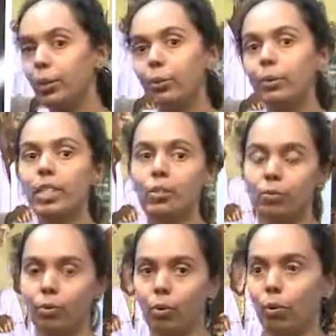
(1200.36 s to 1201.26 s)
to this
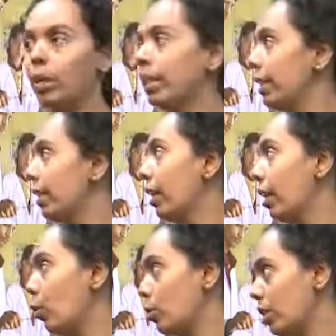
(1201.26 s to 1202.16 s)
flow, the
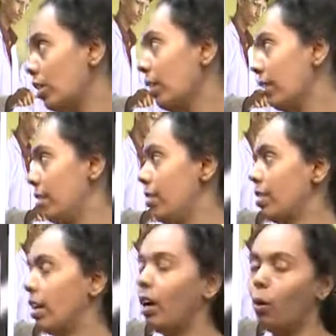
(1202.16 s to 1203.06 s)
ocean currents
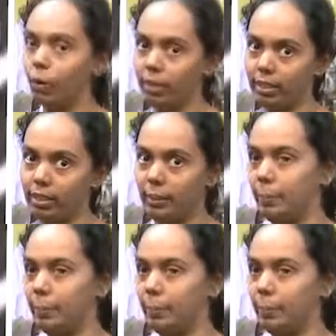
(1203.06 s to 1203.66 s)
are occurred.